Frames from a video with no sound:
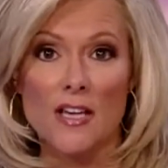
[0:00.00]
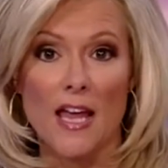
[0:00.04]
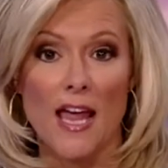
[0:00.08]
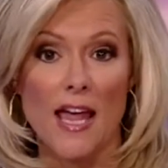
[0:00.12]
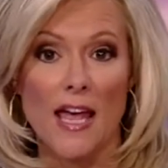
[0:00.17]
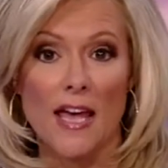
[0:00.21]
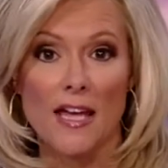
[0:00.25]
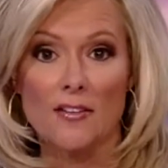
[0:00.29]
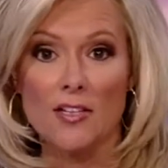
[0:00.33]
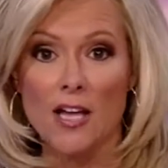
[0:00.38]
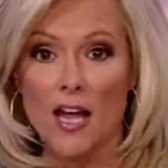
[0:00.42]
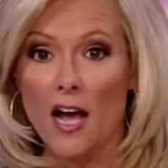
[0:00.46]

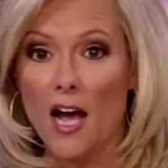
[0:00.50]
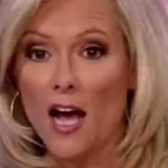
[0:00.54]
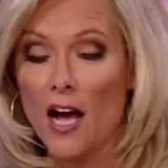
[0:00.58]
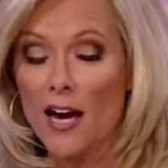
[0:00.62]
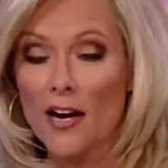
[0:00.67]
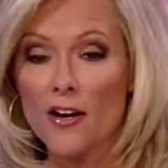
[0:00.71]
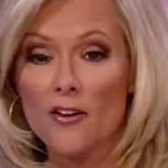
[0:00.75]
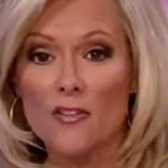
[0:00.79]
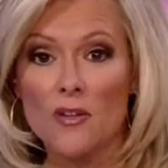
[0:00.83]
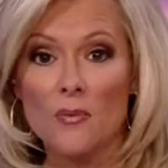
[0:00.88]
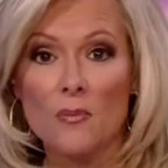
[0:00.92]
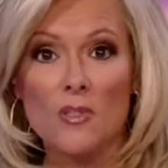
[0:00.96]
and
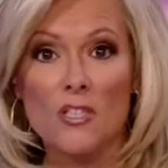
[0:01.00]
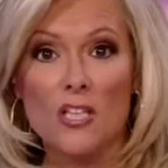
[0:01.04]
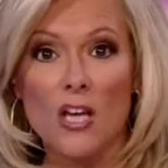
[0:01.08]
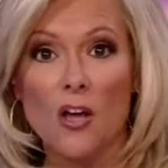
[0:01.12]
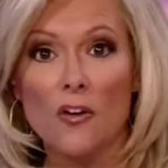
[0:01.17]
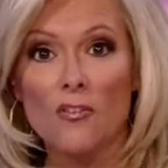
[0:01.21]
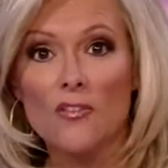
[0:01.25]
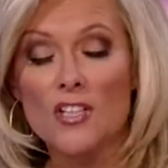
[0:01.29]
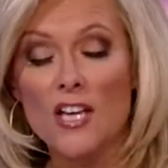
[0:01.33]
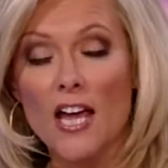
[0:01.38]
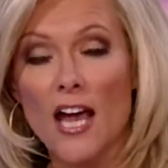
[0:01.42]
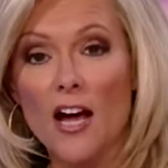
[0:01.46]
hire
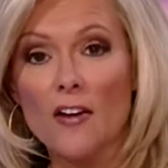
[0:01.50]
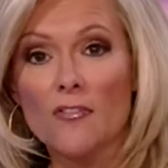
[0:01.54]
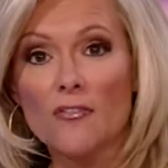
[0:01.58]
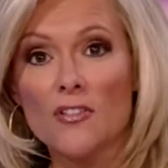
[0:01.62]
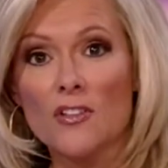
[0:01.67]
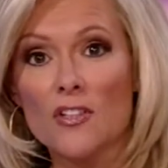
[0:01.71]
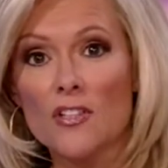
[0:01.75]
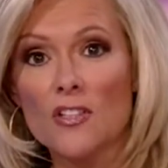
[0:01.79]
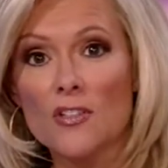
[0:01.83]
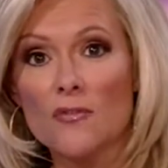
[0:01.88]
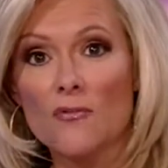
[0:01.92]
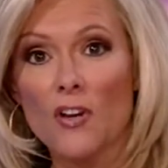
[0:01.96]
themselves out for
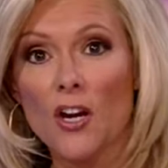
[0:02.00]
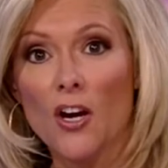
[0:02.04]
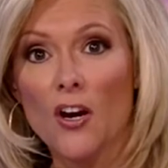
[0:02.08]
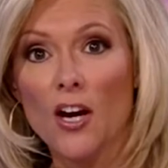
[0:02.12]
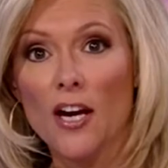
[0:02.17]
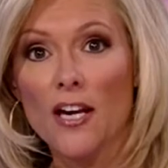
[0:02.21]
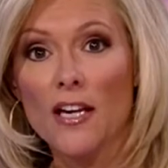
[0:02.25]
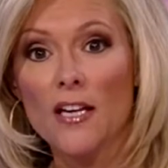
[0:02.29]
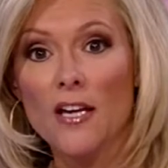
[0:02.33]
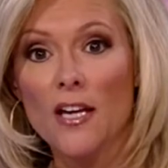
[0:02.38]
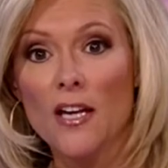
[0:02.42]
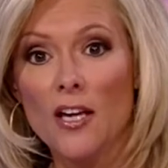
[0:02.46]
this
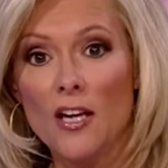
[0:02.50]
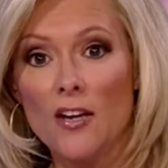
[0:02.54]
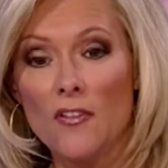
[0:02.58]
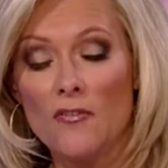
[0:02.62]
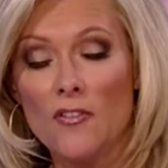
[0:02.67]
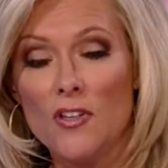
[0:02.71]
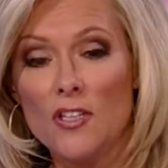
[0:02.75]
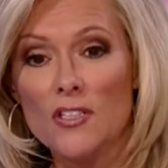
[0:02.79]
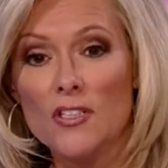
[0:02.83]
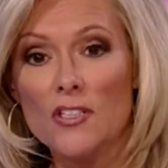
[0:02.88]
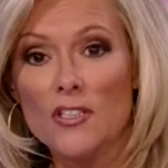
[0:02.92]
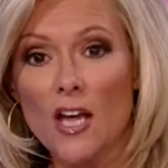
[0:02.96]
very
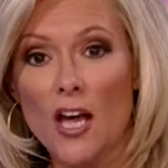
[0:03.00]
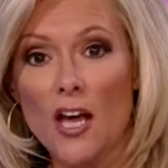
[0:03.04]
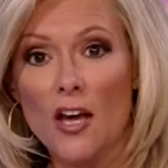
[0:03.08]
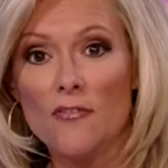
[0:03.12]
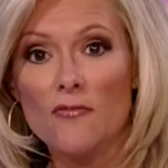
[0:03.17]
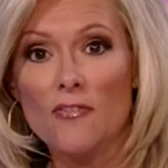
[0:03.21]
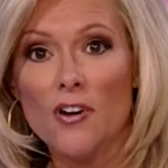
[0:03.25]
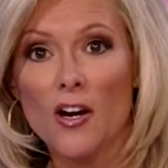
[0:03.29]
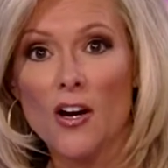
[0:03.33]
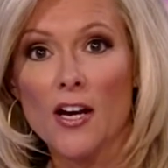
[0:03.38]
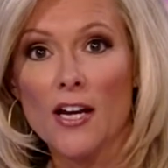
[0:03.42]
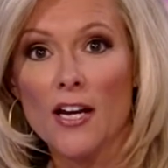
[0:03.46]

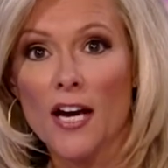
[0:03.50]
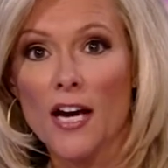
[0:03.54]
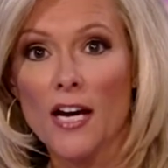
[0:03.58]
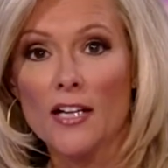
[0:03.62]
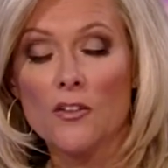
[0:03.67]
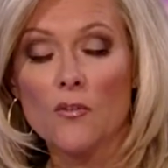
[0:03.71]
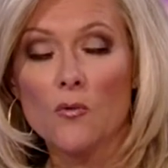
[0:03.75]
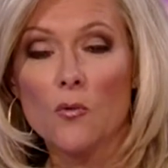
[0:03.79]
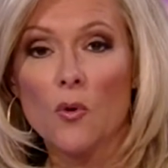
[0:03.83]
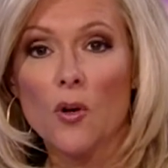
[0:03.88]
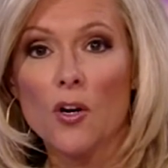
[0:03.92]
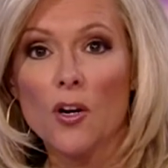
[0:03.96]

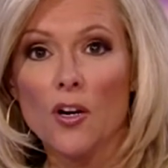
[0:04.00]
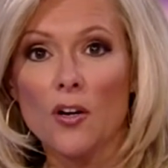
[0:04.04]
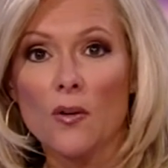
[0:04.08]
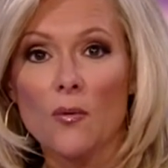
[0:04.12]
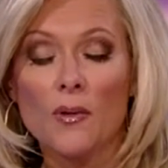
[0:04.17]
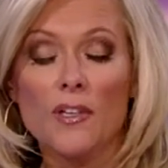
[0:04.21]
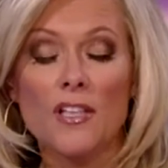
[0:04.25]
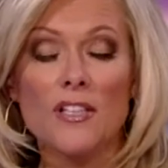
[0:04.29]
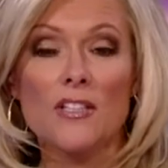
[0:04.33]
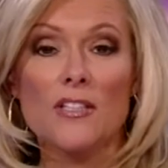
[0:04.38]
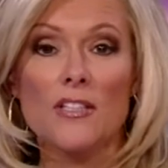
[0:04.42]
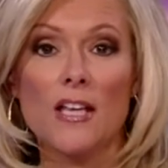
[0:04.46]
kind of work.
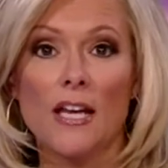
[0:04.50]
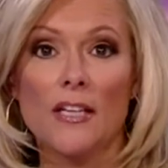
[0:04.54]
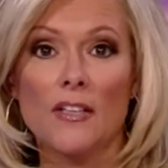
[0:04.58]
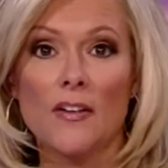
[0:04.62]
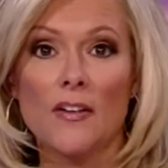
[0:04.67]
What do you say